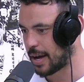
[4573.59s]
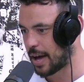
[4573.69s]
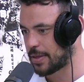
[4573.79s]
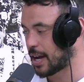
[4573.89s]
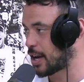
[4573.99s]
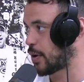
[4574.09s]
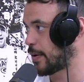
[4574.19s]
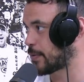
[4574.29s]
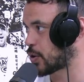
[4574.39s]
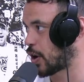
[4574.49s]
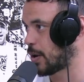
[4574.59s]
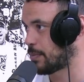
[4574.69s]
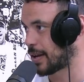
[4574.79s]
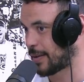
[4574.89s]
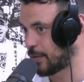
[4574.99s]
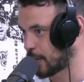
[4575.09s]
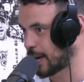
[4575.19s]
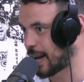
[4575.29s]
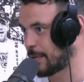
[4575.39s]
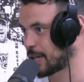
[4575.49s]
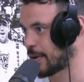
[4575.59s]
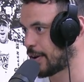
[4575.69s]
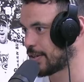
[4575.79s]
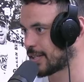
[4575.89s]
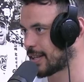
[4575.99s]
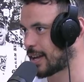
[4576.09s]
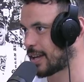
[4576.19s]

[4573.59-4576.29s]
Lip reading: But I think I agree with Scope. Like if you're looking at Mitch Moses,